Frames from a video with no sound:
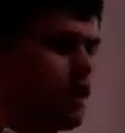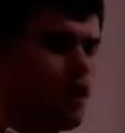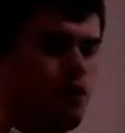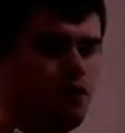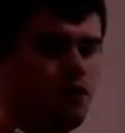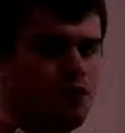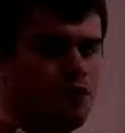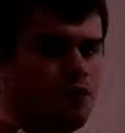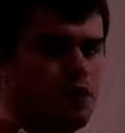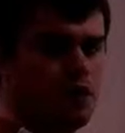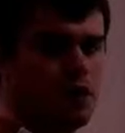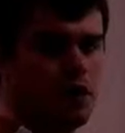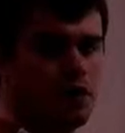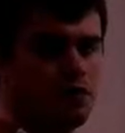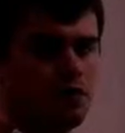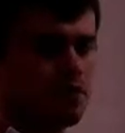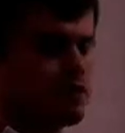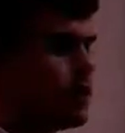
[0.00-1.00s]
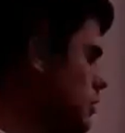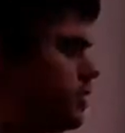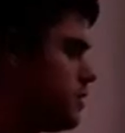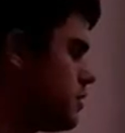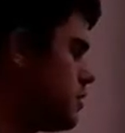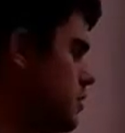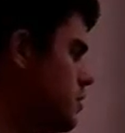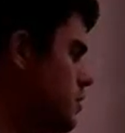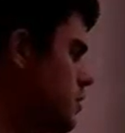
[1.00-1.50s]
If for whatever
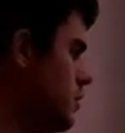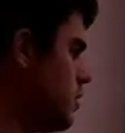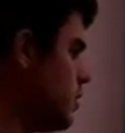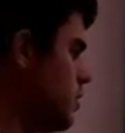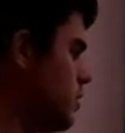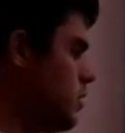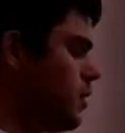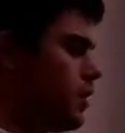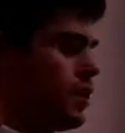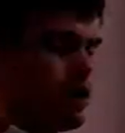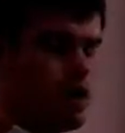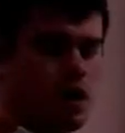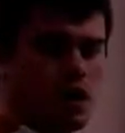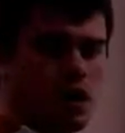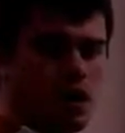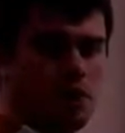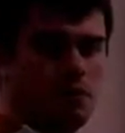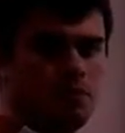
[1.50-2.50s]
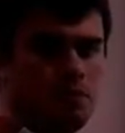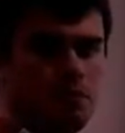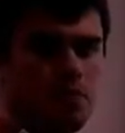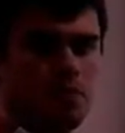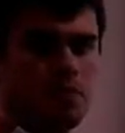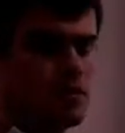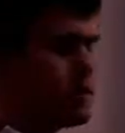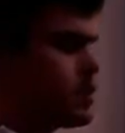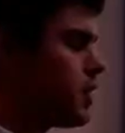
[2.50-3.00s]
reason
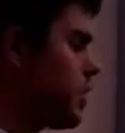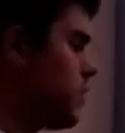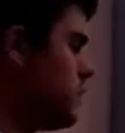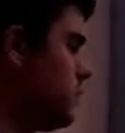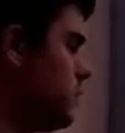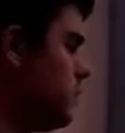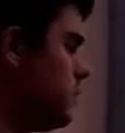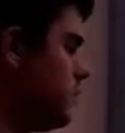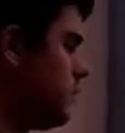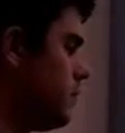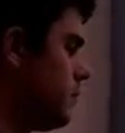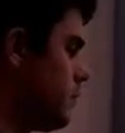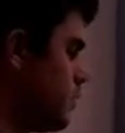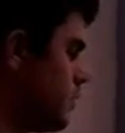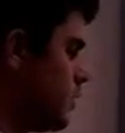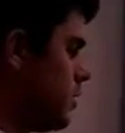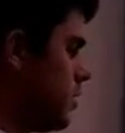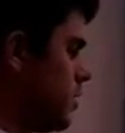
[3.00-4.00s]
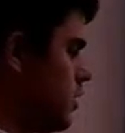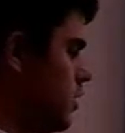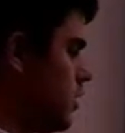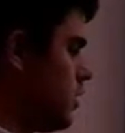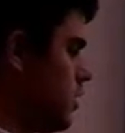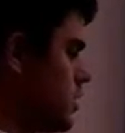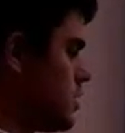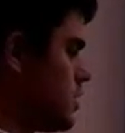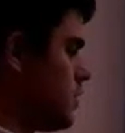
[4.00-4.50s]
your table
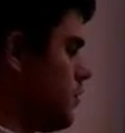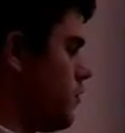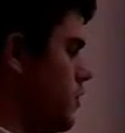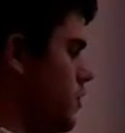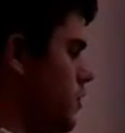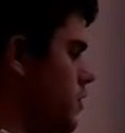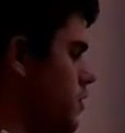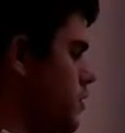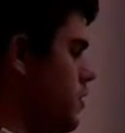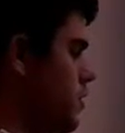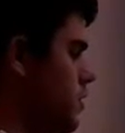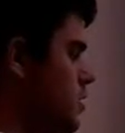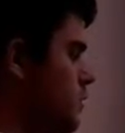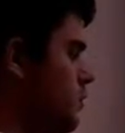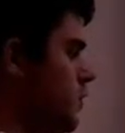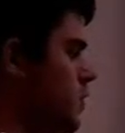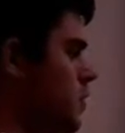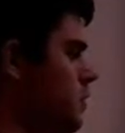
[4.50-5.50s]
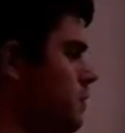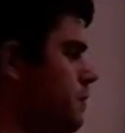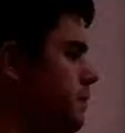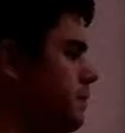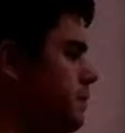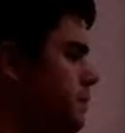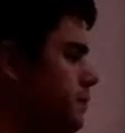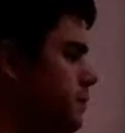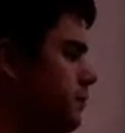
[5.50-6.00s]
is given in this form,
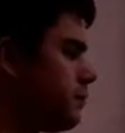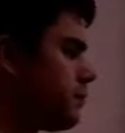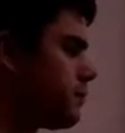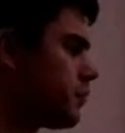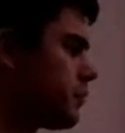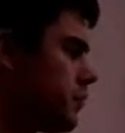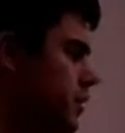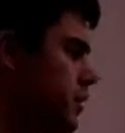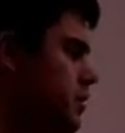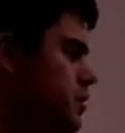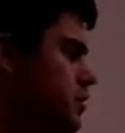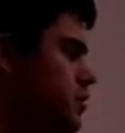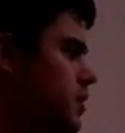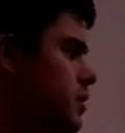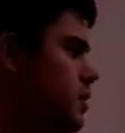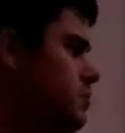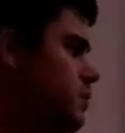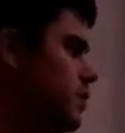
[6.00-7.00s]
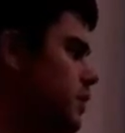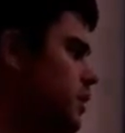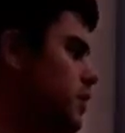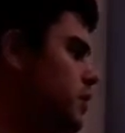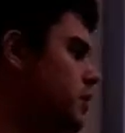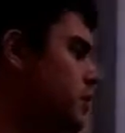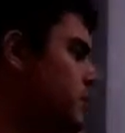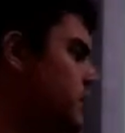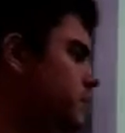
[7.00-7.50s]
that is
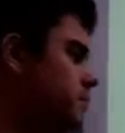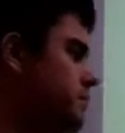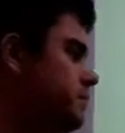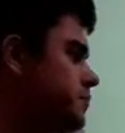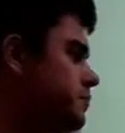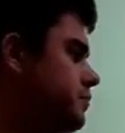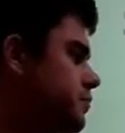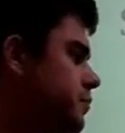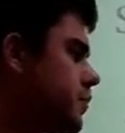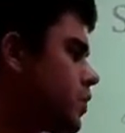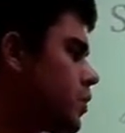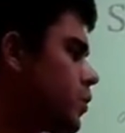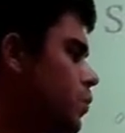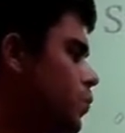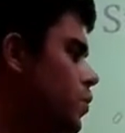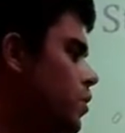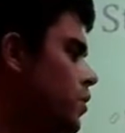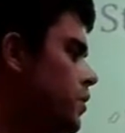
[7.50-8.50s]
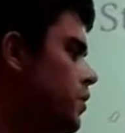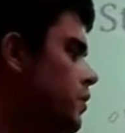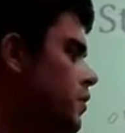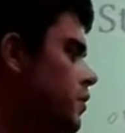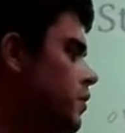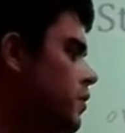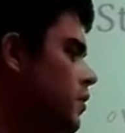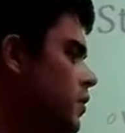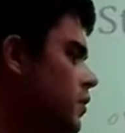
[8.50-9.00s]
simply
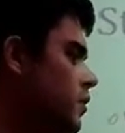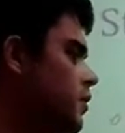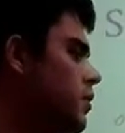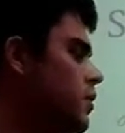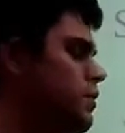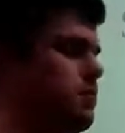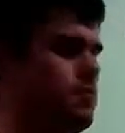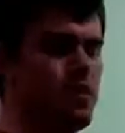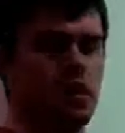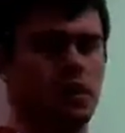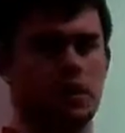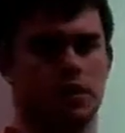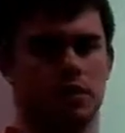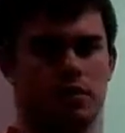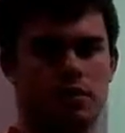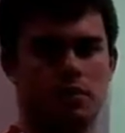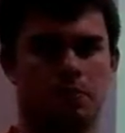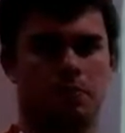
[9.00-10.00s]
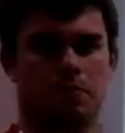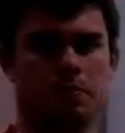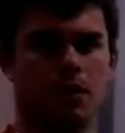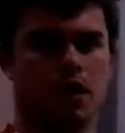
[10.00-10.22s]
1 minus